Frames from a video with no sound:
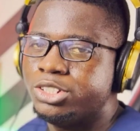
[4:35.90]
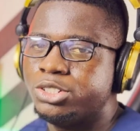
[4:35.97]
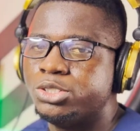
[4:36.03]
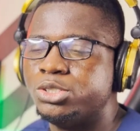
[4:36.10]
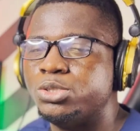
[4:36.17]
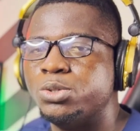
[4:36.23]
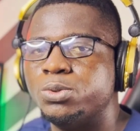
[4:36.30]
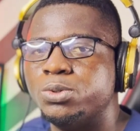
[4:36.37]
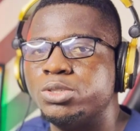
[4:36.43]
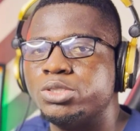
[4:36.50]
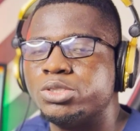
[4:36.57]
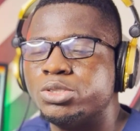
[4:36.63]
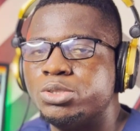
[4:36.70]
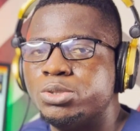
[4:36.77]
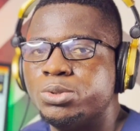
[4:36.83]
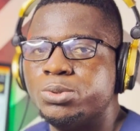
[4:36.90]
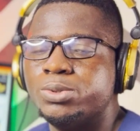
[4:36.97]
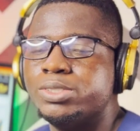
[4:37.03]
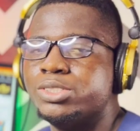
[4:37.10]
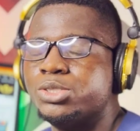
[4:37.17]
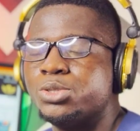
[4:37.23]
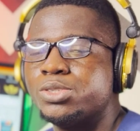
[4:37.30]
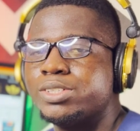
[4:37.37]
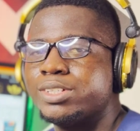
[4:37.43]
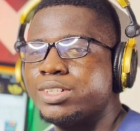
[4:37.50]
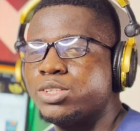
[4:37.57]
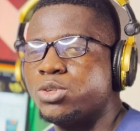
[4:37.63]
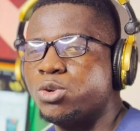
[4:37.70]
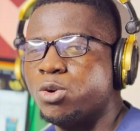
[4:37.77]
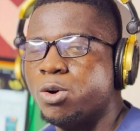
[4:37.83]
you don't want to do is using
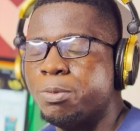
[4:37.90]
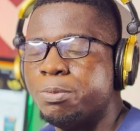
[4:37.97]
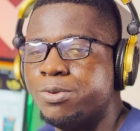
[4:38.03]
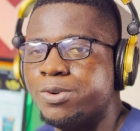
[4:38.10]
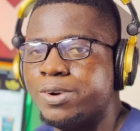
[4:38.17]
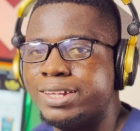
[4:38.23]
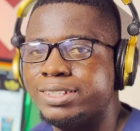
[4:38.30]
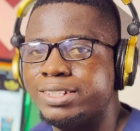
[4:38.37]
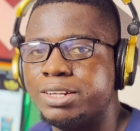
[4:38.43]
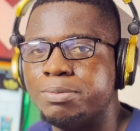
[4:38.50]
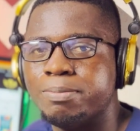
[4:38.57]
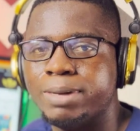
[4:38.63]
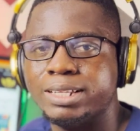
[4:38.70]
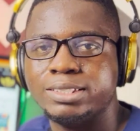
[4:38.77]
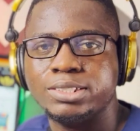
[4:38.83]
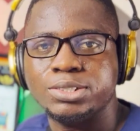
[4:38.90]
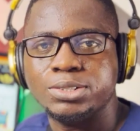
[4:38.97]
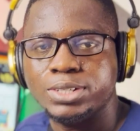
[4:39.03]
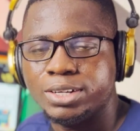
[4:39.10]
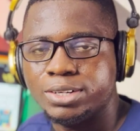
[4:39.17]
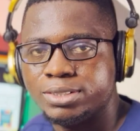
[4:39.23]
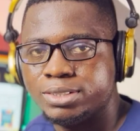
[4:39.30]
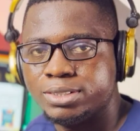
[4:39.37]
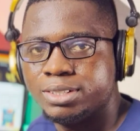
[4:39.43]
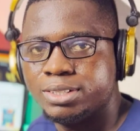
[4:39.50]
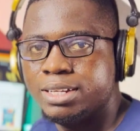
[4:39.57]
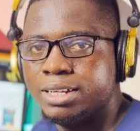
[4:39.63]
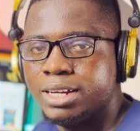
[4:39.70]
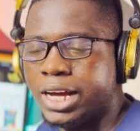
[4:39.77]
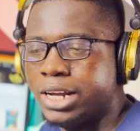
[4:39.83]
copyrighted materials.
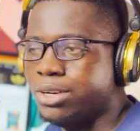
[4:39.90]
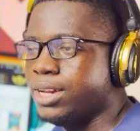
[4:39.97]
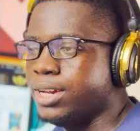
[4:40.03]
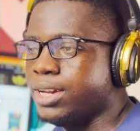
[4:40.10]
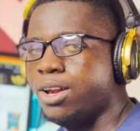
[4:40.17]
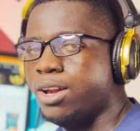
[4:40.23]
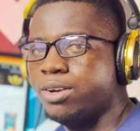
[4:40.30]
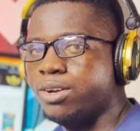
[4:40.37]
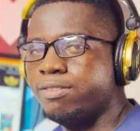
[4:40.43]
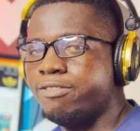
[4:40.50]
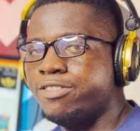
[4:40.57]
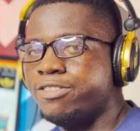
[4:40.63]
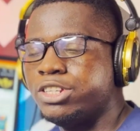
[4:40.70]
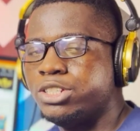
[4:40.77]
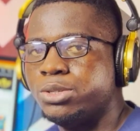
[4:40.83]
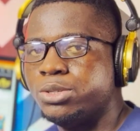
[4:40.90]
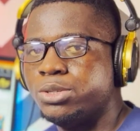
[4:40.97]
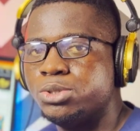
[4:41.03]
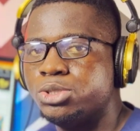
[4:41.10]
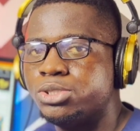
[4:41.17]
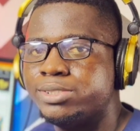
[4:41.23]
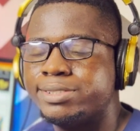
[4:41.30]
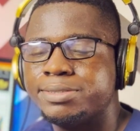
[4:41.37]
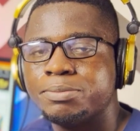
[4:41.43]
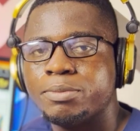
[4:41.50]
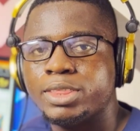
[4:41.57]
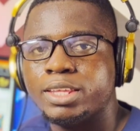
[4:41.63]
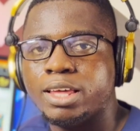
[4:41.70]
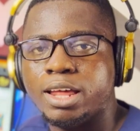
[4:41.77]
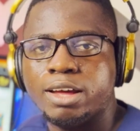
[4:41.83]
I know there are a lot of videos
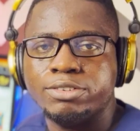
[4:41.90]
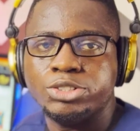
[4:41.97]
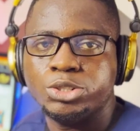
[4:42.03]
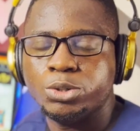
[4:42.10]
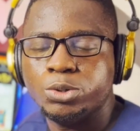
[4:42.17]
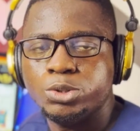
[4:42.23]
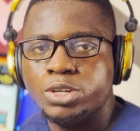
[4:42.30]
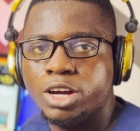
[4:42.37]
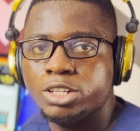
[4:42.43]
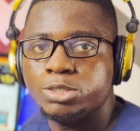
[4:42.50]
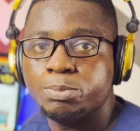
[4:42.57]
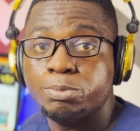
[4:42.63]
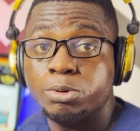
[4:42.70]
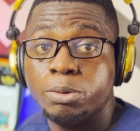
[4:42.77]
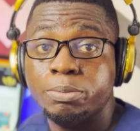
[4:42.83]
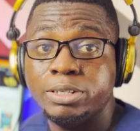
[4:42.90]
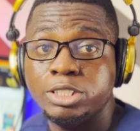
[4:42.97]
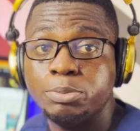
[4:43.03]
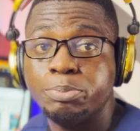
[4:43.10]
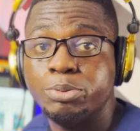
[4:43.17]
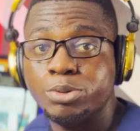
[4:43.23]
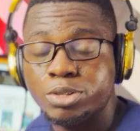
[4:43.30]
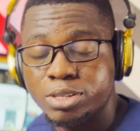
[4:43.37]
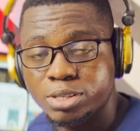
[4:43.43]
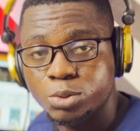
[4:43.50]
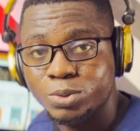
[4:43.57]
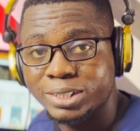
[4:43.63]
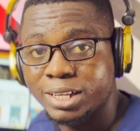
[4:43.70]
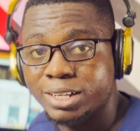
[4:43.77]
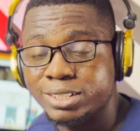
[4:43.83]
that have shown you how to publish books
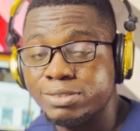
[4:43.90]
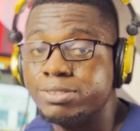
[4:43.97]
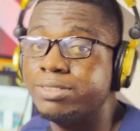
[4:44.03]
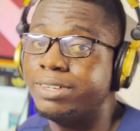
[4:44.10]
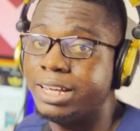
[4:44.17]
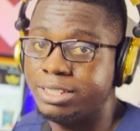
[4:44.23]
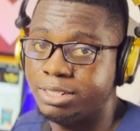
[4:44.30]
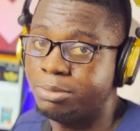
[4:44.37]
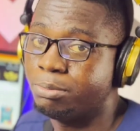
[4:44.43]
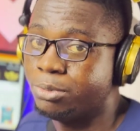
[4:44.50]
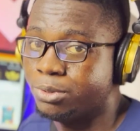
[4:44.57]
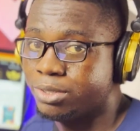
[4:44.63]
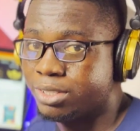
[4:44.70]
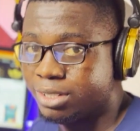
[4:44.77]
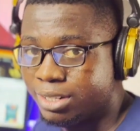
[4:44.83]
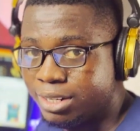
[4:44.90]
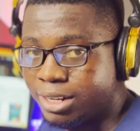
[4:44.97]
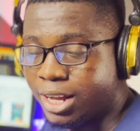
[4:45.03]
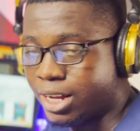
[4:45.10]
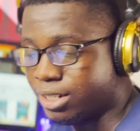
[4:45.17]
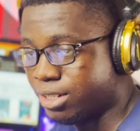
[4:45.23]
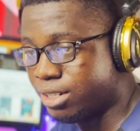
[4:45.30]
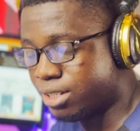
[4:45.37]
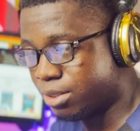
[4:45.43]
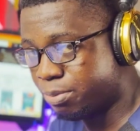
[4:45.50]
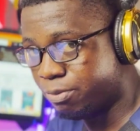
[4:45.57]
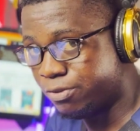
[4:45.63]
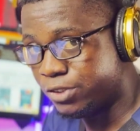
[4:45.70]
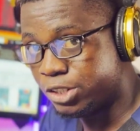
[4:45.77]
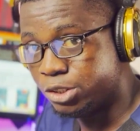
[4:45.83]
without even writing books, and these
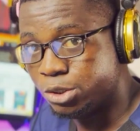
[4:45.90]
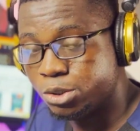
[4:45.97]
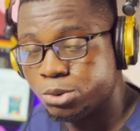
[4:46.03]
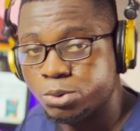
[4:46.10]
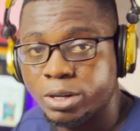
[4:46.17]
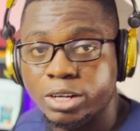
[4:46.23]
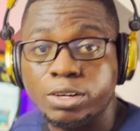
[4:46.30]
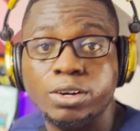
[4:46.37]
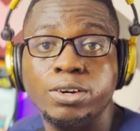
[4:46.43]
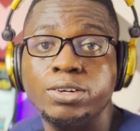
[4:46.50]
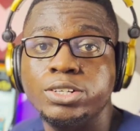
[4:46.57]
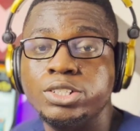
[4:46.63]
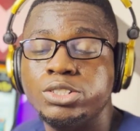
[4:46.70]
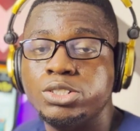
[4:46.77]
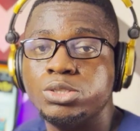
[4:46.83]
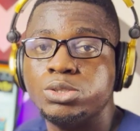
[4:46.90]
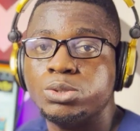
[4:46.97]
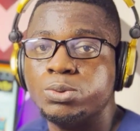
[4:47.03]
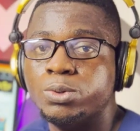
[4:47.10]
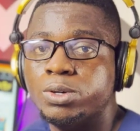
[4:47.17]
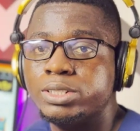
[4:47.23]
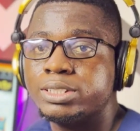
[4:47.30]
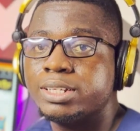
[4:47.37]
videos will encourage you to